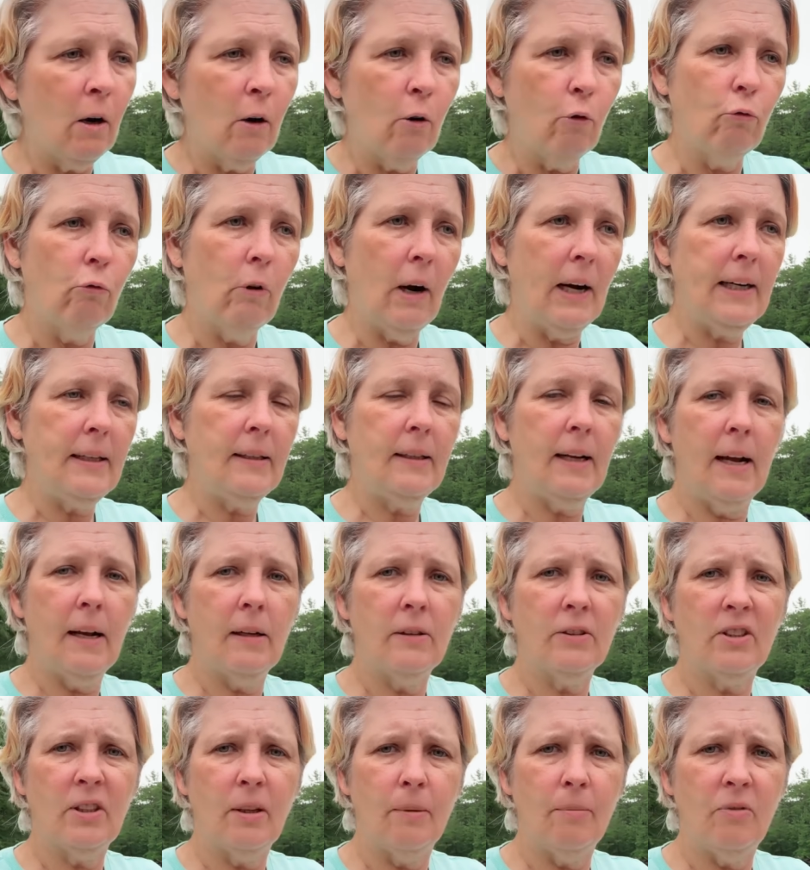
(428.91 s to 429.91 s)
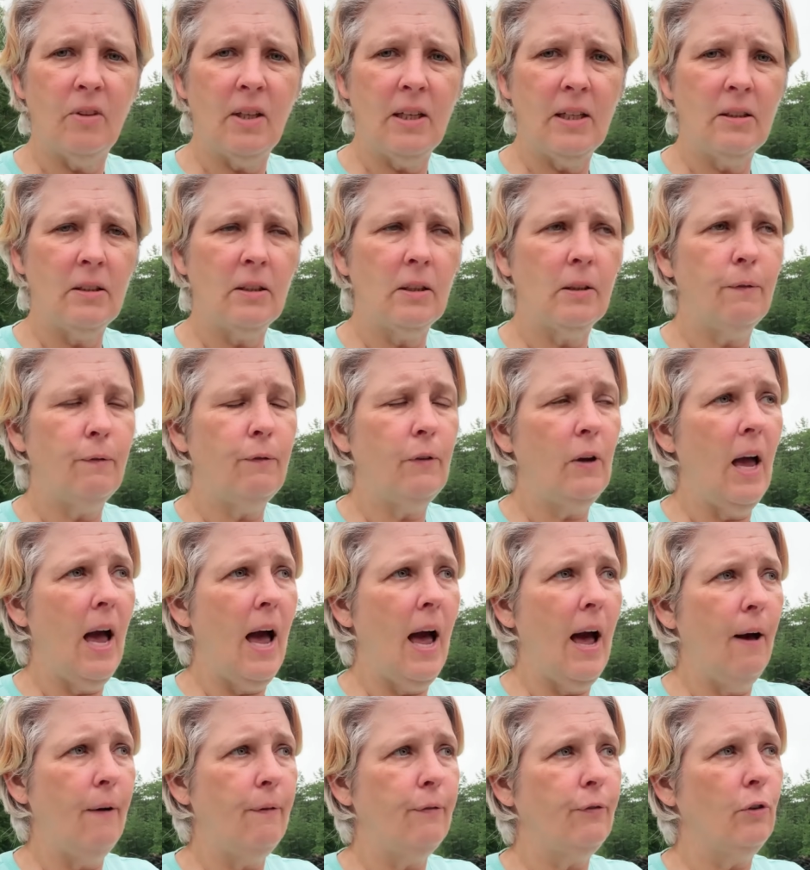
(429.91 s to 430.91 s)
Write down some things if you
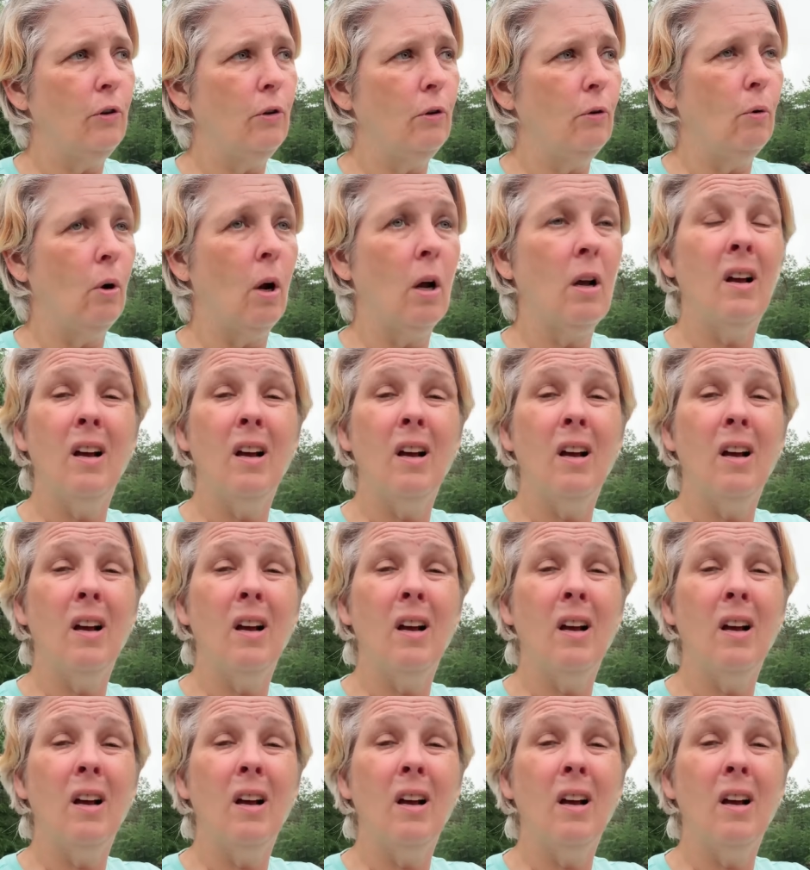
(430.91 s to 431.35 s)
have to.